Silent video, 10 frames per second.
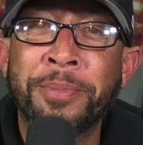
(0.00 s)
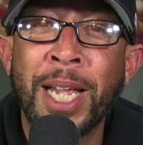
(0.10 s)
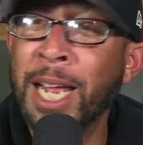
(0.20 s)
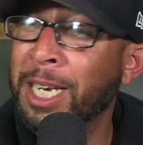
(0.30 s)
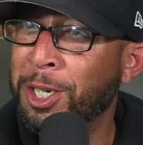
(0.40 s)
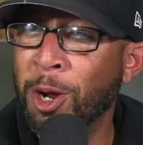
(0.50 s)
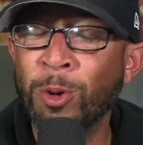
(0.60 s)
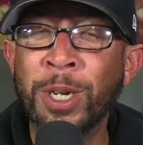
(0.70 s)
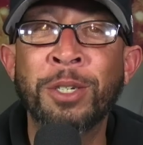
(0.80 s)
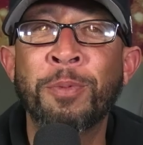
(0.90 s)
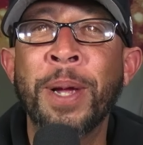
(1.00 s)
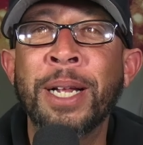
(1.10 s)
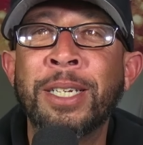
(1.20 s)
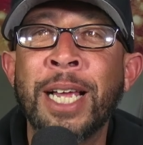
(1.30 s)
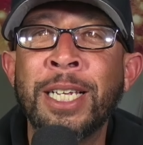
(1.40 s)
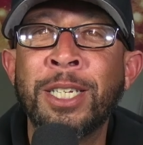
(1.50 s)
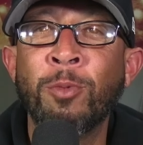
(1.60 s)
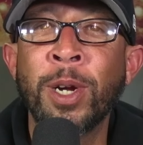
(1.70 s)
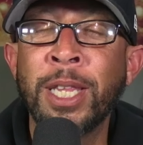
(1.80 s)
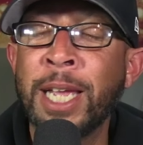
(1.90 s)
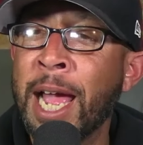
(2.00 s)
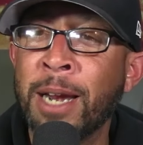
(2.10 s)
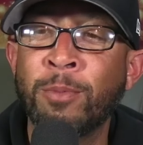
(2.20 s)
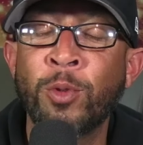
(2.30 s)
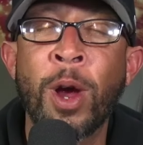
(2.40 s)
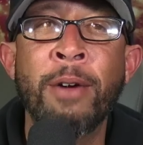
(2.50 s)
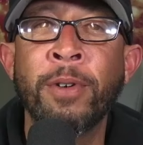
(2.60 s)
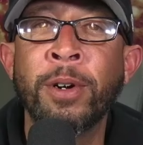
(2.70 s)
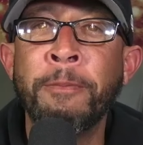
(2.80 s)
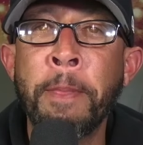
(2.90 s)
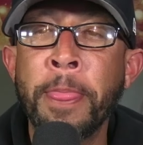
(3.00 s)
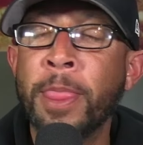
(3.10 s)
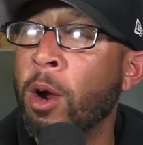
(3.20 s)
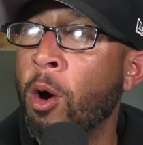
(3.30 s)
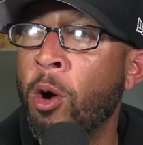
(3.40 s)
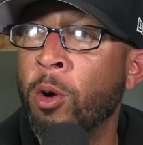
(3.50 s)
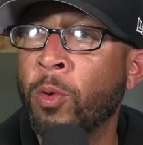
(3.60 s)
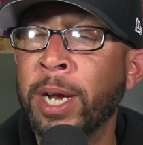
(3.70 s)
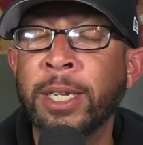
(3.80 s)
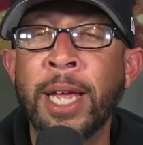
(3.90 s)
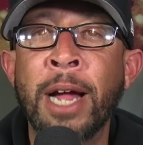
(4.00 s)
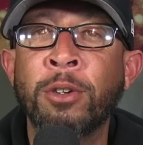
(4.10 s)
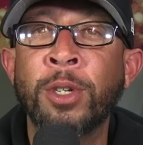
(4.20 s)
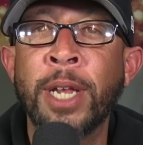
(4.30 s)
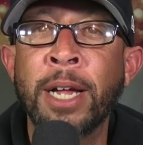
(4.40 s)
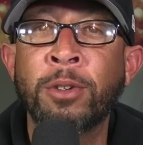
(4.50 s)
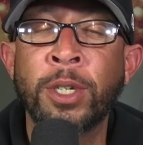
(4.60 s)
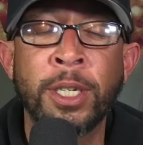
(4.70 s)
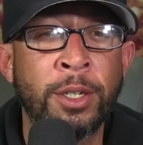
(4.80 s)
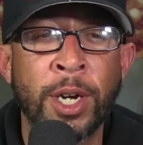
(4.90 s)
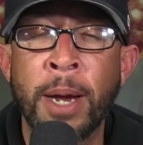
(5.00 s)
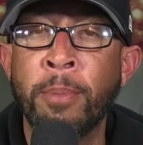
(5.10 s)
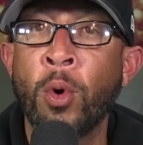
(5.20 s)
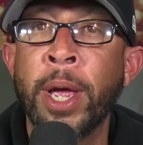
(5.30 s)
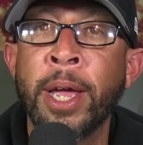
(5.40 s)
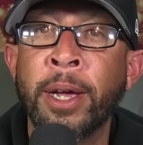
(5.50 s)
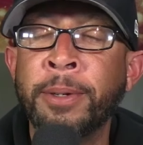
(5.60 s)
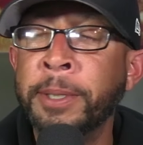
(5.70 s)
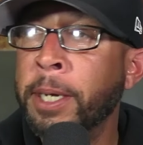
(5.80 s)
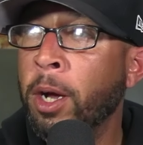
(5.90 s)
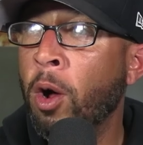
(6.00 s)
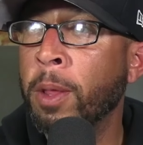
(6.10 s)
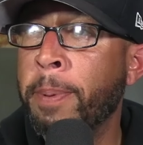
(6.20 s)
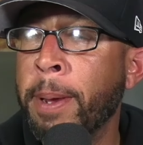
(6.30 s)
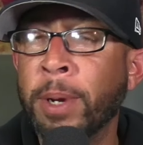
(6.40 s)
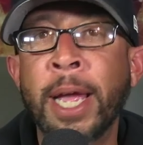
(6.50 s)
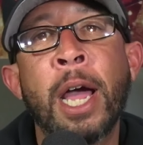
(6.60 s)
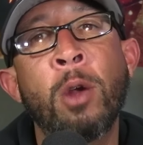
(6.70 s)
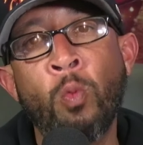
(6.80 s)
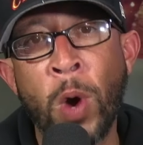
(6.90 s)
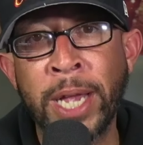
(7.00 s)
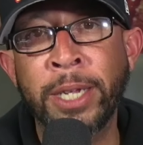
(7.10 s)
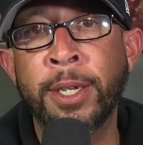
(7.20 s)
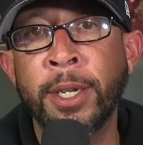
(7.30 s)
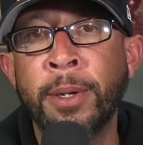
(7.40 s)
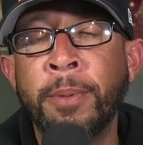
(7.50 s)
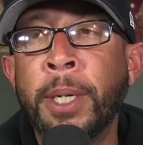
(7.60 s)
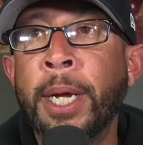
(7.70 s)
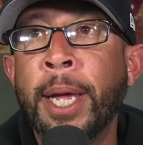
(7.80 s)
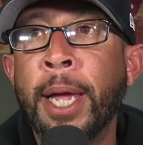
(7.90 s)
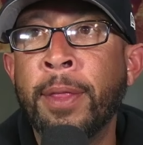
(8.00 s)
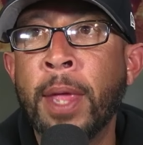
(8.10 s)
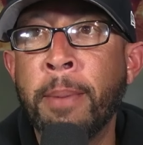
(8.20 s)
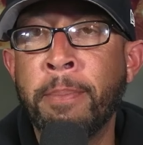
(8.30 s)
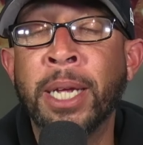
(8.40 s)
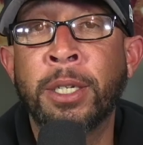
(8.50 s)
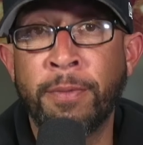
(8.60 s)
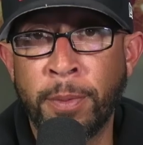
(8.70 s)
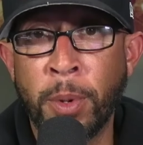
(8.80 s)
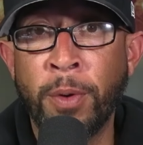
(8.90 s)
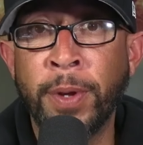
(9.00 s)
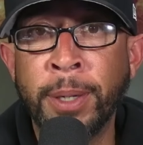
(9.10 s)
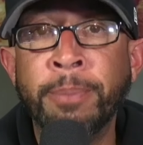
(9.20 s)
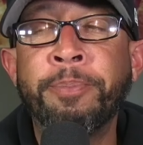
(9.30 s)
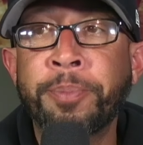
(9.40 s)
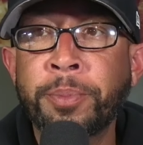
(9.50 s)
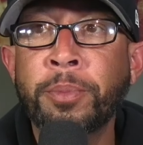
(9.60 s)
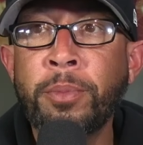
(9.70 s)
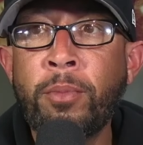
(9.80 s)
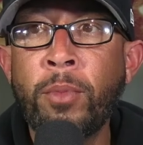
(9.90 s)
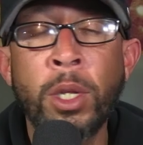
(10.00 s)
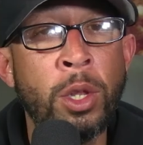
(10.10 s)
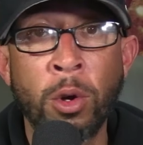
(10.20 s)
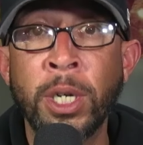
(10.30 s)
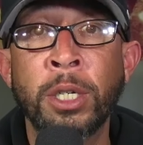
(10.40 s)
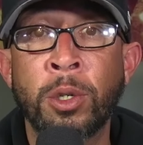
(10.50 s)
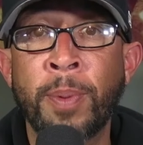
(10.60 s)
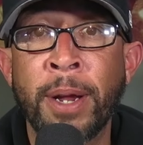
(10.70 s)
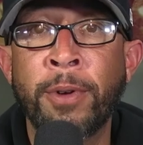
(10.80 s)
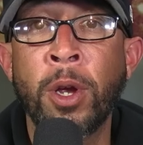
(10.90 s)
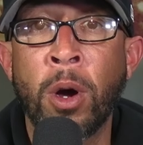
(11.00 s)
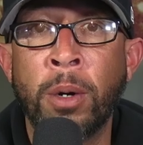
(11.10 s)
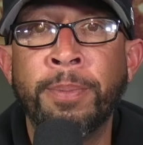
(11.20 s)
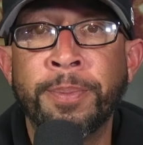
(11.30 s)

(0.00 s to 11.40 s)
And it's no disrespect to Daisy Ridley, Adam Driver. They're all great actors and actresses. John Boyega, all the people that got wasted in that mess of a movie. No disrespect to y'all.